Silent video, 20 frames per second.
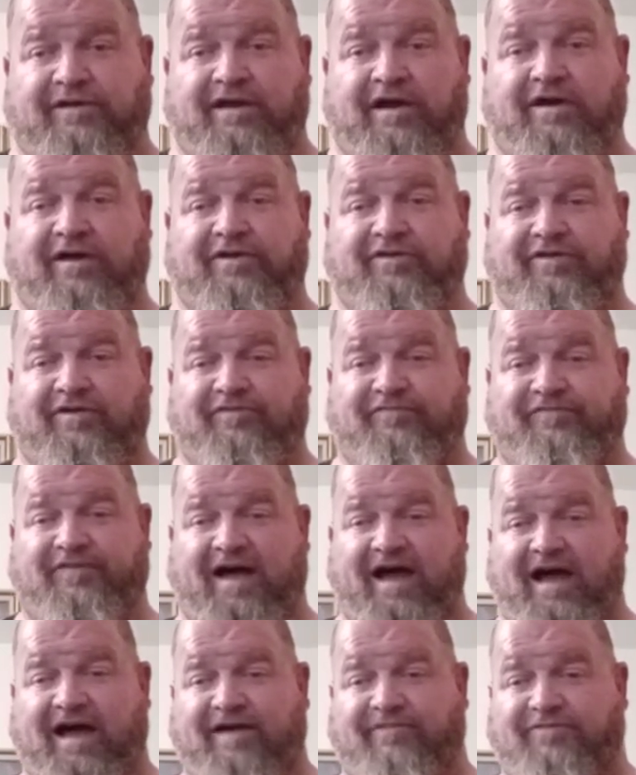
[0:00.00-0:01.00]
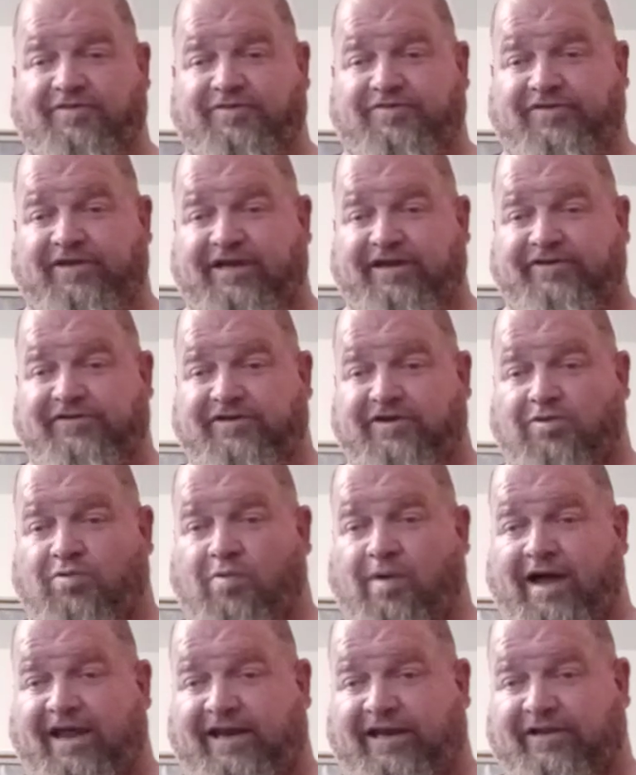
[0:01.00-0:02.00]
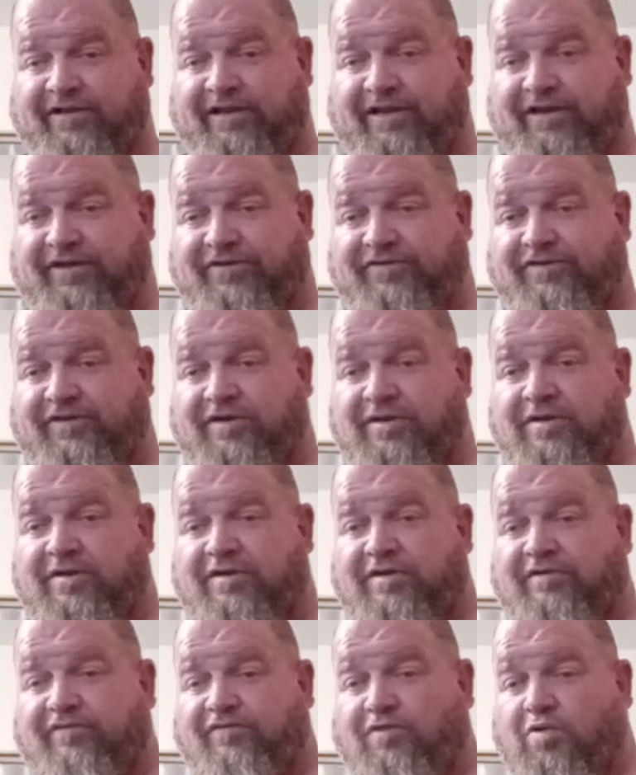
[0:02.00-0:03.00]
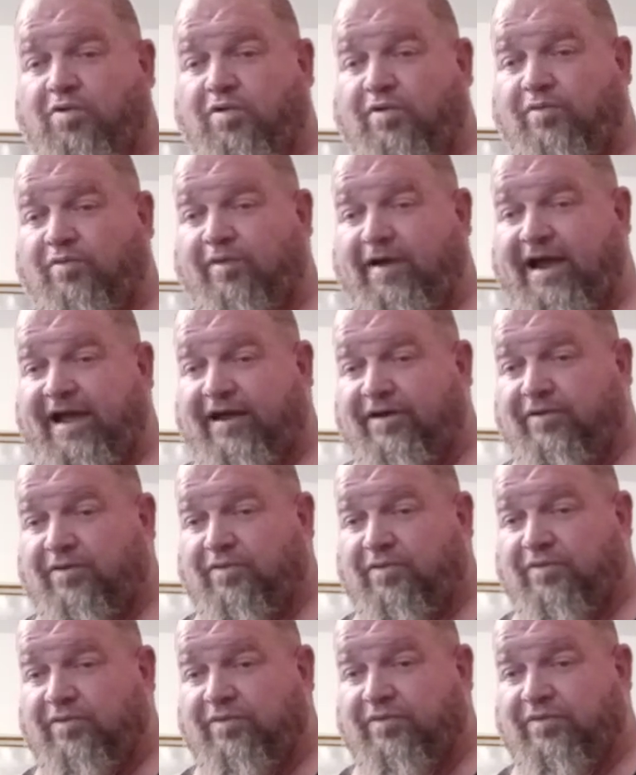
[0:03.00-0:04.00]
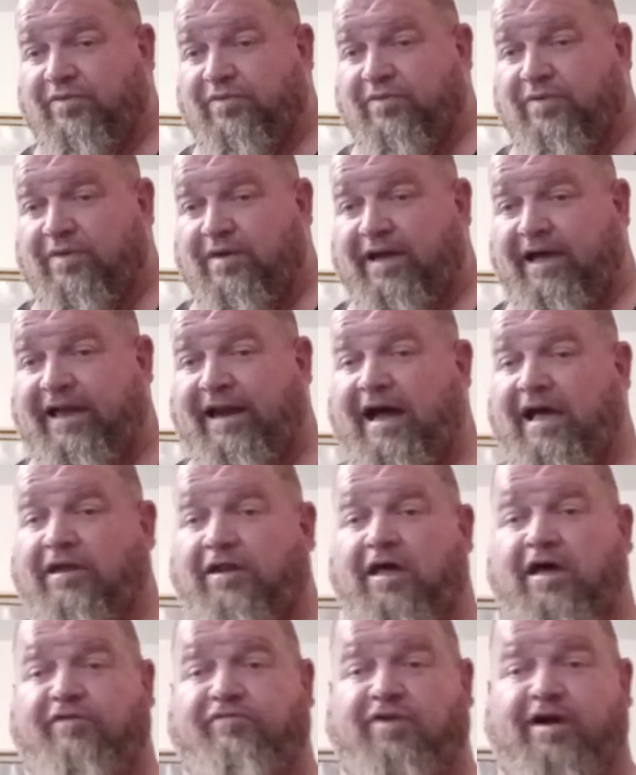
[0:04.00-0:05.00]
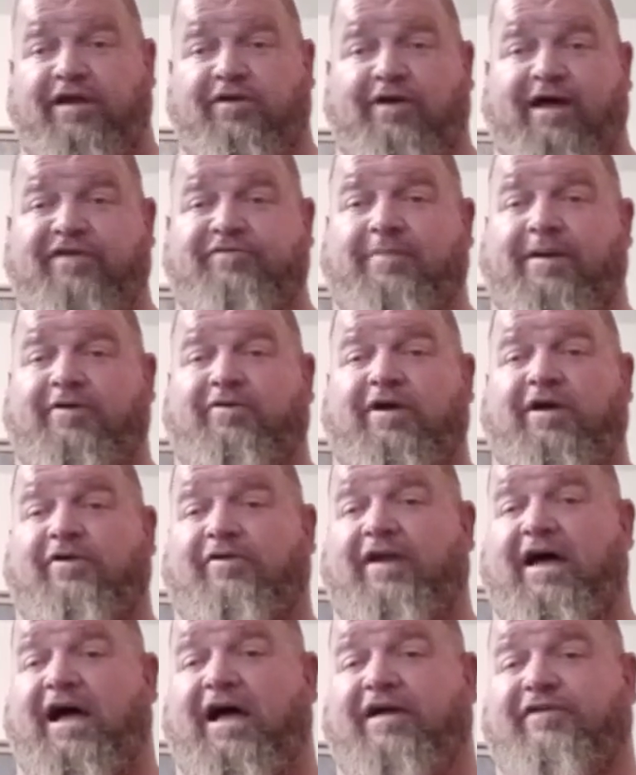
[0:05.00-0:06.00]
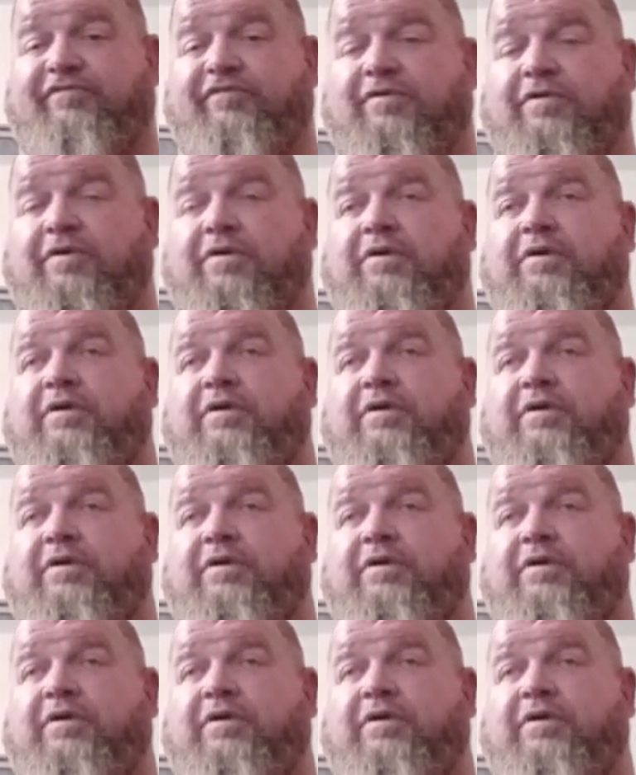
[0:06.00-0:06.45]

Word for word: There is a five or six year waiting list for a Randall and I love Randall. That's my grill knife.